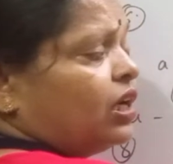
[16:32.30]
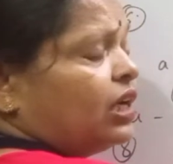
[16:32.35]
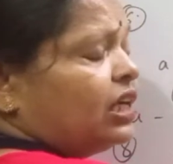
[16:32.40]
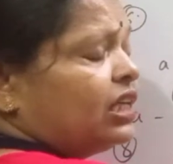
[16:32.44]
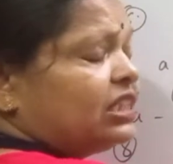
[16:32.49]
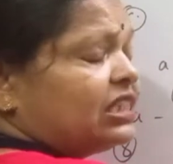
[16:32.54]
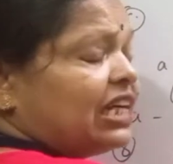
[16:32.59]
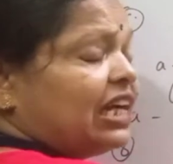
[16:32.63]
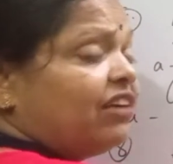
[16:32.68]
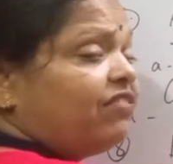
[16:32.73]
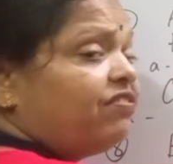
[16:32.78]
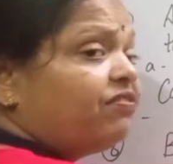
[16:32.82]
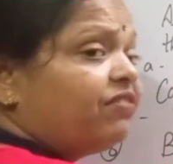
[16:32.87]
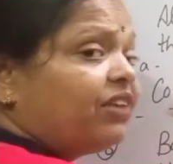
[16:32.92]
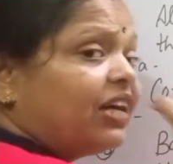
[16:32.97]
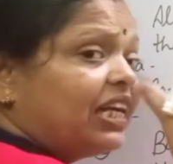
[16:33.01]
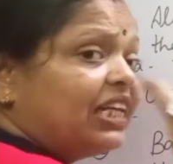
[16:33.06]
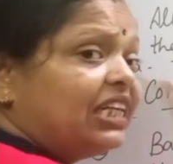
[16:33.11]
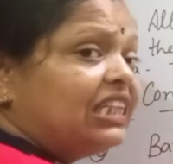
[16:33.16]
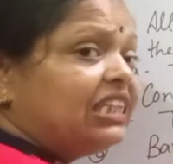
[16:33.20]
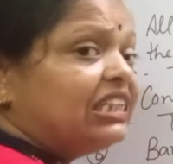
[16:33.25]
It have
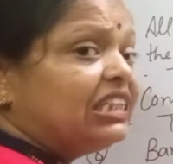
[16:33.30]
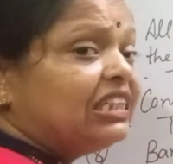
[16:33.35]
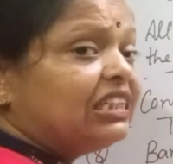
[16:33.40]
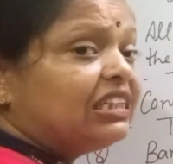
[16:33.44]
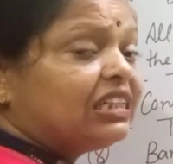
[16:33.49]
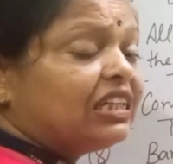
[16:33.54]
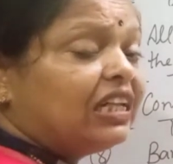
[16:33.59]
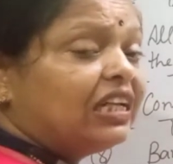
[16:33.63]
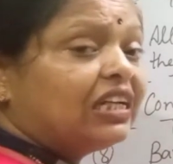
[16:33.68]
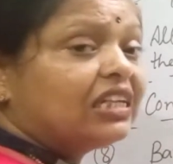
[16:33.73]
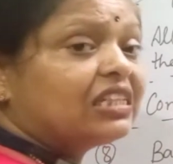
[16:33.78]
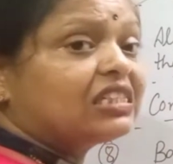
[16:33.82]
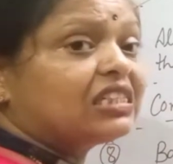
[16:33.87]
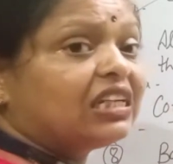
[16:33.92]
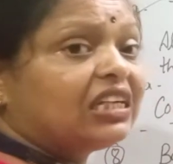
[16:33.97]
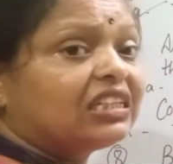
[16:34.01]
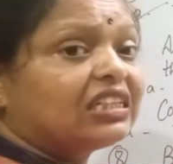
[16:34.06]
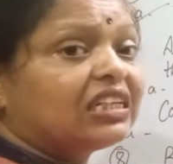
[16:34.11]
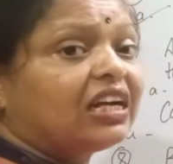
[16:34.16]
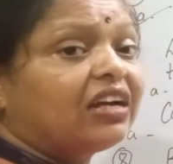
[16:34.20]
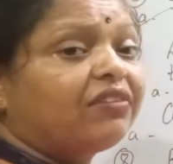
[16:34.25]
many things.
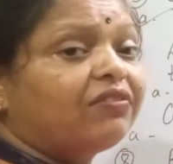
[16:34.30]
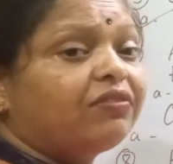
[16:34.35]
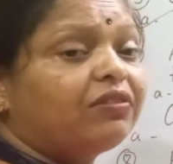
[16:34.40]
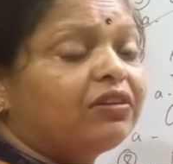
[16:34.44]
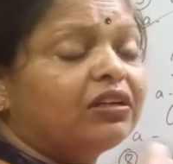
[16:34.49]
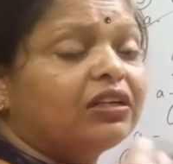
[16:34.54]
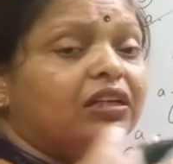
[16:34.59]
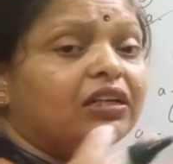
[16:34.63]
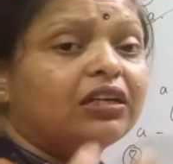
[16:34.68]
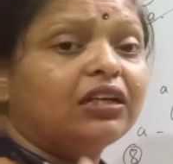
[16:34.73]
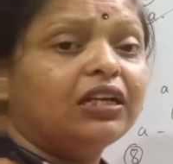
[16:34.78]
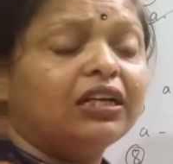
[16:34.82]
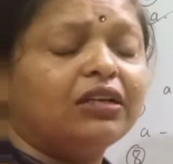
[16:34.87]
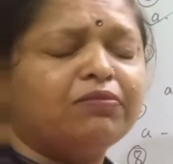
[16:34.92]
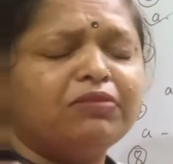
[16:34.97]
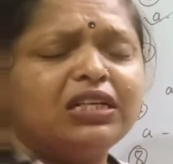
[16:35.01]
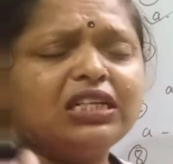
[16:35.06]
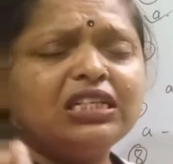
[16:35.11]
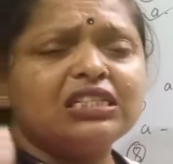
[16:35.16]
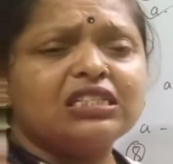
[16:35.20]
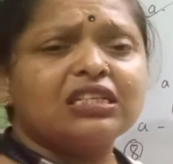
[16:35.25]
It
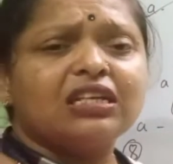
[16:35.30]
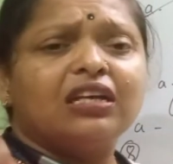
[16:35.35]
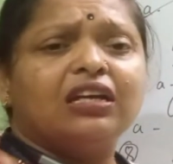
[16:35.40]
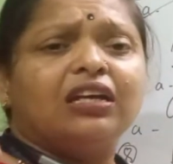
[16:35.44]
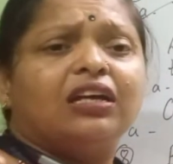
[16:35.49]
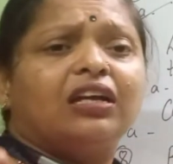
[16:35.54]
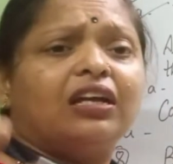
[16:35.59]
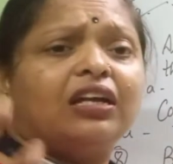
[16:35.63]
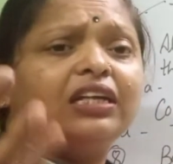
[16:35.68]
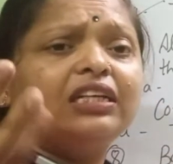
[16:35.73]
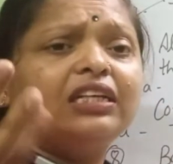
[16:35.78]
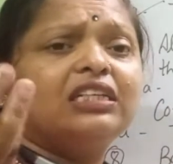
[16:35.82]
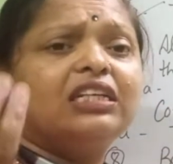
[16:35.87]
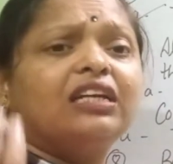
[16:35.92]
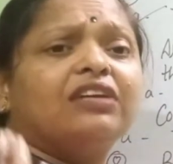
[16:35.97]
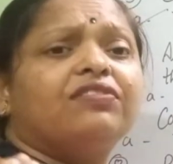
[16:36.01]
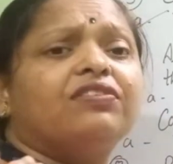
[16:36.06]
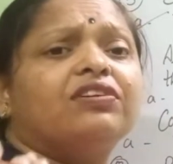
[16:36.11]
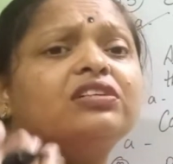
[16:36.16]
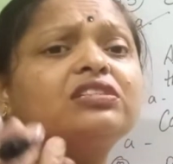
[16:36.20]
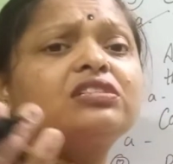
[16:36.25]
means it
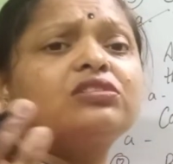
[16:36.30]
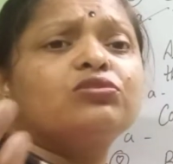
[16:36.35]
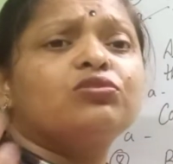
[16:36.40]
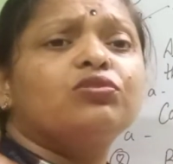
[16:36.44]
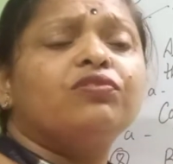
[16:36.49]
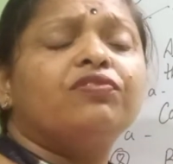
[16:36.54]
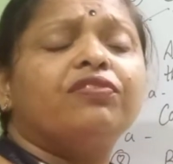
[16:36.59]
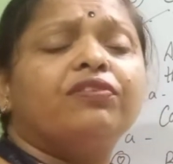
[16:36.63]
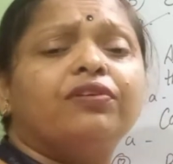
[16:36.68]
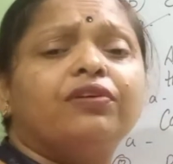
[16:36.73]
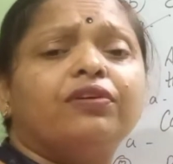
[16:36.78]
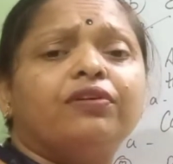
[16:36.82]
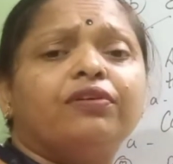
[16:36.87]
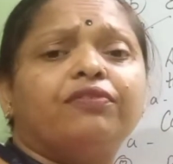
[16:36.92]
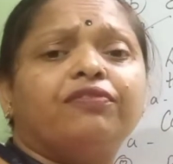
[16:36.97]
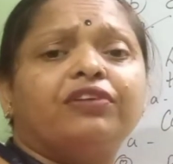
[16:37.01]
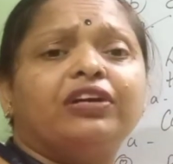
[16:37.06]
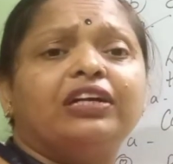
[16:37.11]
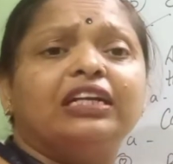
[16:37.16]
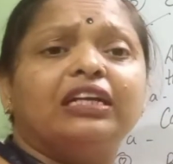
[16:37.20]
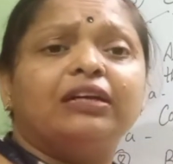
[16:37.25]
gave us to for
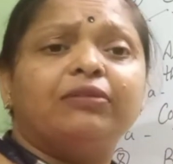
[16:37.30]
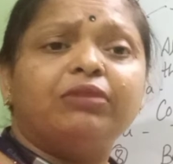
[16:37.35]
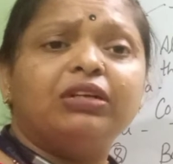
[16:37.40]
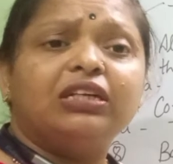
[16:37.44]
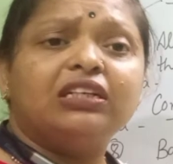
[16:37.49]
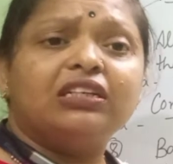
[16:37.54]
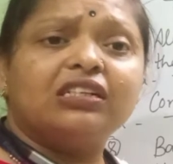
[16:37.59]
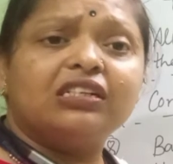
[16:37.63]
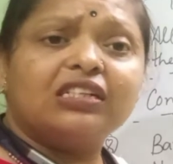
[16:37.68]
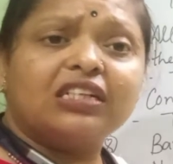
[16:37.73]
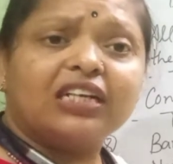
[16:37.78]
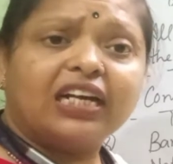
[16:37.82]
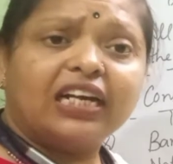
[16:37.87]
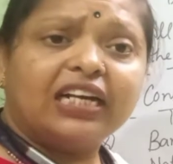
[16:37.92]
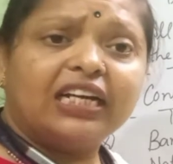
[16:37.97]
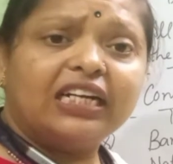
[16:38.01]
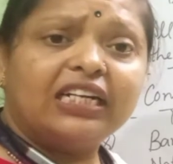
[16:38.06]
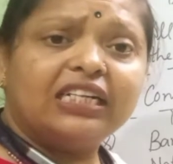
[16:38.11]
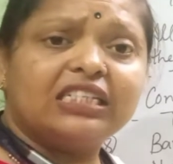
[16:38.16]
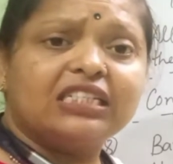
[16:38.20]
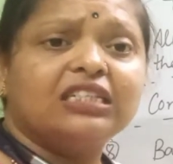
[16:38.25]
fundamental
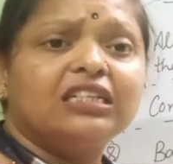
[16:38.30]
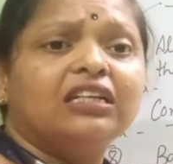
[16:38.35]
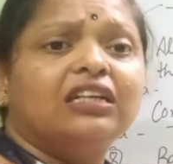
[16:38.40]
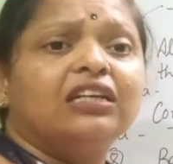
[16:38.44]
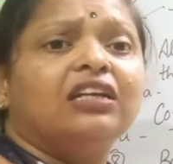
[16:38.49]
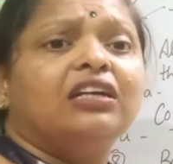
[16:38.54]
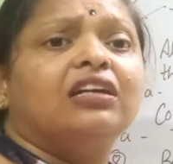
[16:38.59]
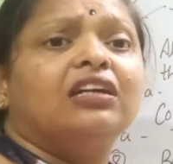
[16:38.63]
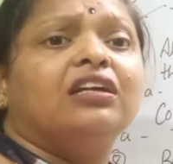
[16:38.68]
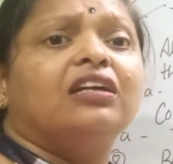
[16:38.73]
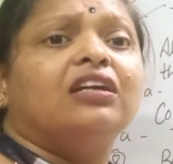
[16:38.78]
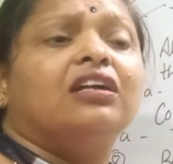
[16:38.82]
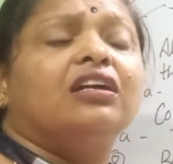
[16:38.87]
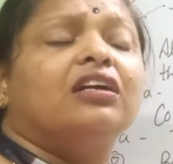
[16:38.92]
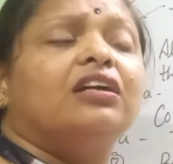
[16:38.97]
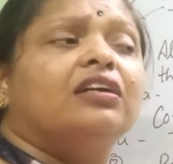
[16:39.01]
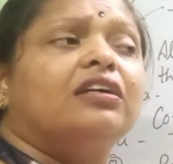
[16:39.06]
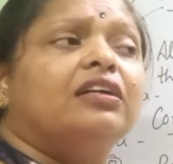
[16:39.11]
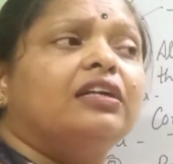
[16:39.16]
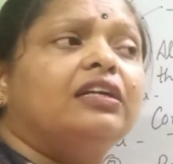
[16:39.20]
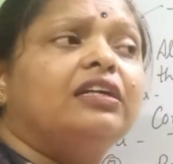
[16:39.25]
rights.
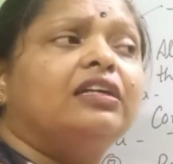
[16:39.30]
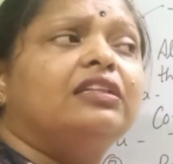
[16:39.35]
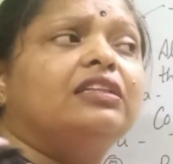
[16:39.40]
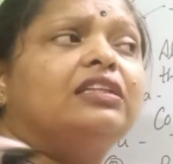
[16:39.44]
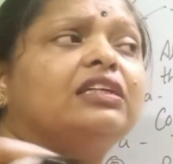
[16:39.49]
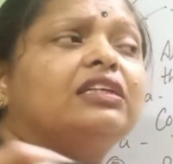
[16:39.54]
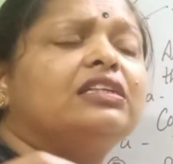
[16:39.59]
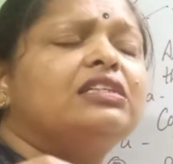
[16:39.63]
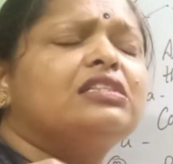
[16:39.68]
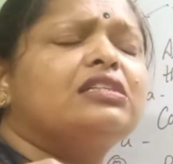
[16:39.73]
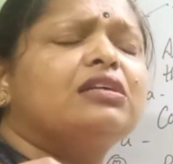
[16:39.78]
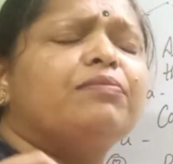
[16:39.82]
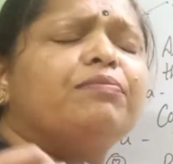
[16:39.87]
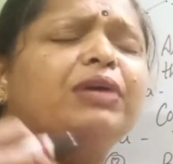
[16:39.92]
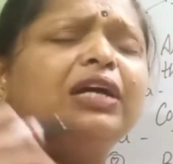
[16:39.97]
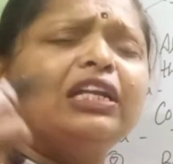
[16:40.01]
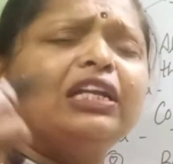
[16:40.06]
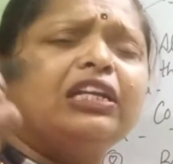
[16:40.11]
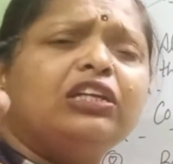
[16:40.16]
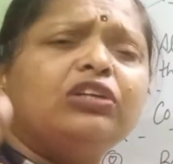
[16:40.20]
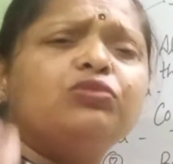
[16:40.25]
There is a
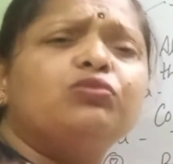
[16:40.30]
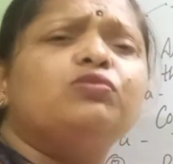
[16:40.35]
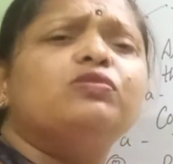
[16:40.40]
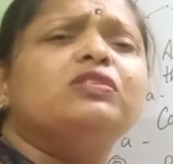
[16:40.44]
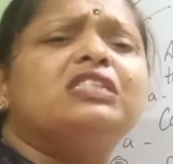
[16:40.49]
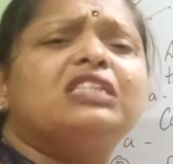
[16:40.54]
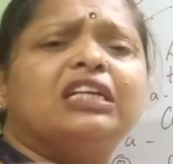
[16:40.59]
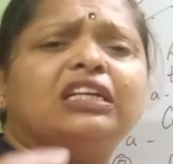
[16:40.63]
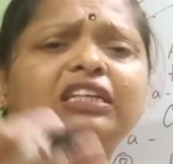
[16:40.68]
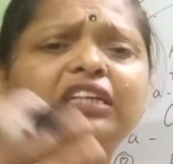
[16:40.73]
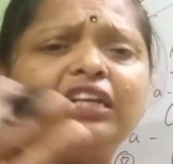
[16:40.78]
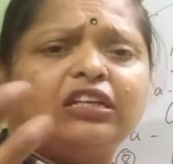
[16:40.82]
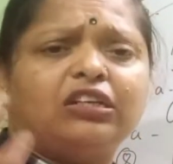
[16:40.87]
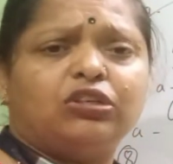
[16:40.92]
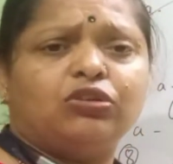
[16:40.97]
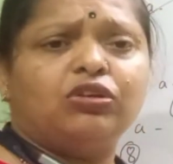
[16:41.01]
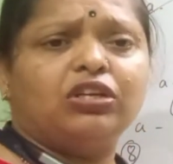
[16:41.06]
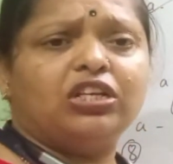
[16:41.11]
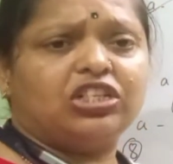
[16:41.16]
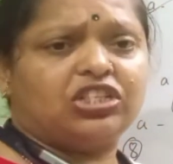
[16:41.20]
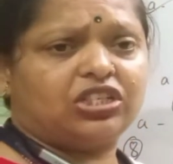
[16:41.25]
many rules and
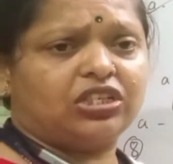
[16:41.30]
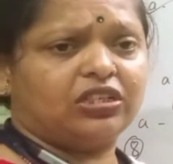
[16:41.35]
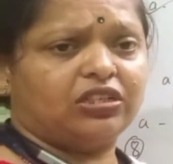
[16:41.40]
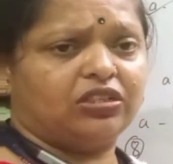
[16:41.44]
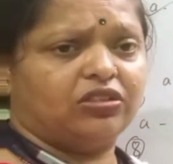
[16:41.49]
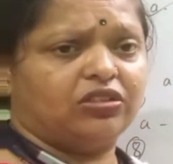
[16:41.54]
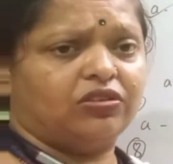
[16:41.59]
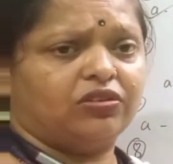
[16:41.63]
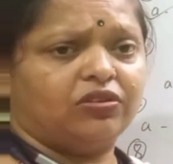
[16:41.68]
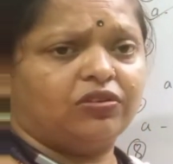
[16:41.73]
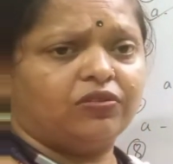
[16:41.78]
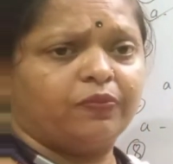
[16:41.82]
regulation.